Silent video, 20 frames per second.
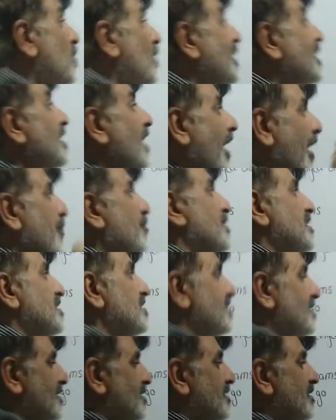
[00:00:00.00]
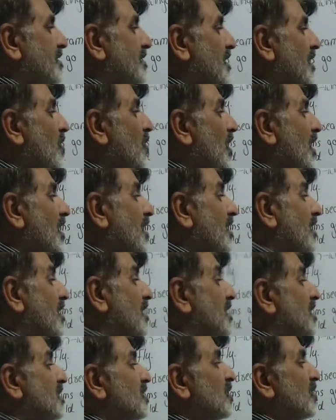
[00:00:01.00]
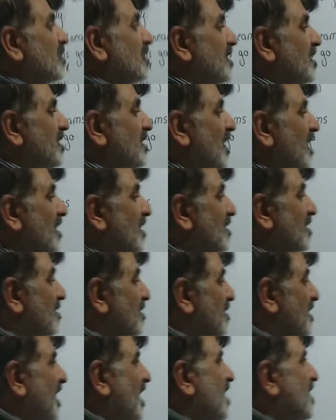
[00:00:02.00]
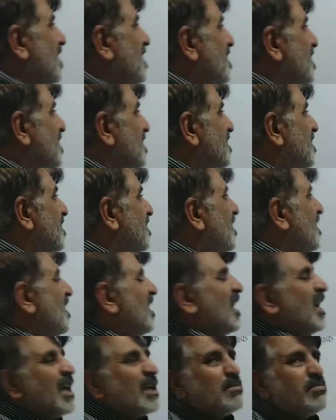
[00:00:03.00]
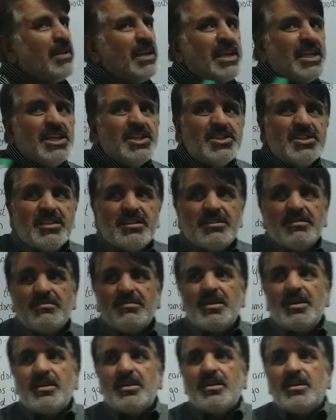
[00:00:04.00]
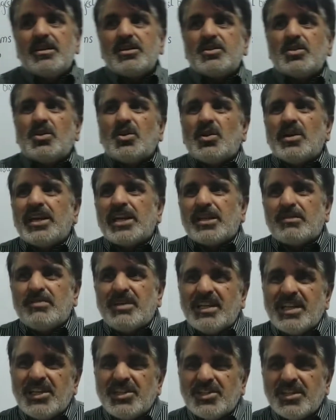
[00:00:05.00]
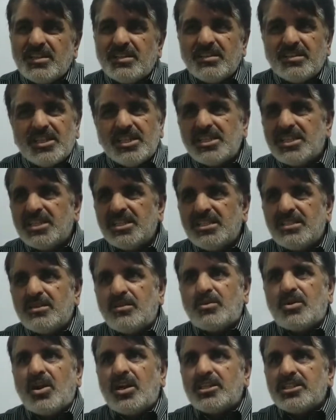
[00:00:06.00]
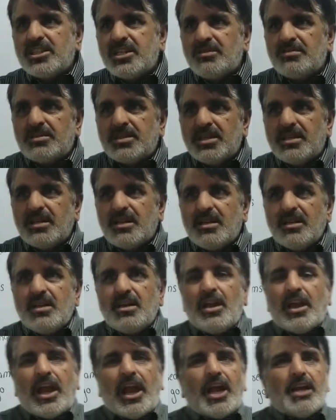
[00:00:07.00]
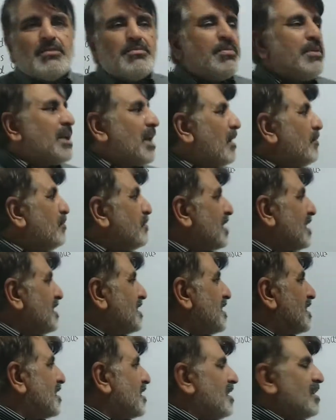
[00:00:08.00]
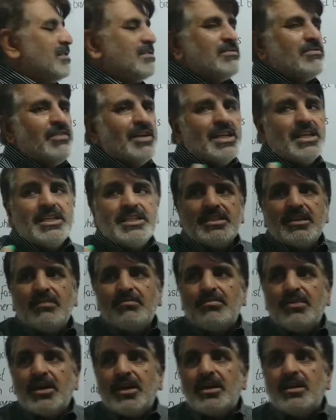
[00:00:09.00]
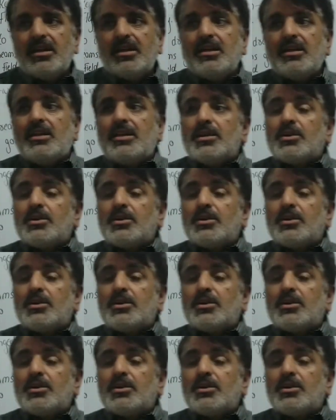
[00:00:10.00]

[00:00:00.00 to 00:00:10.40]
So it happens. Okay, so these are techniques, explanation. So explanation, this is a broad chapter, and paraphrasing is very simple.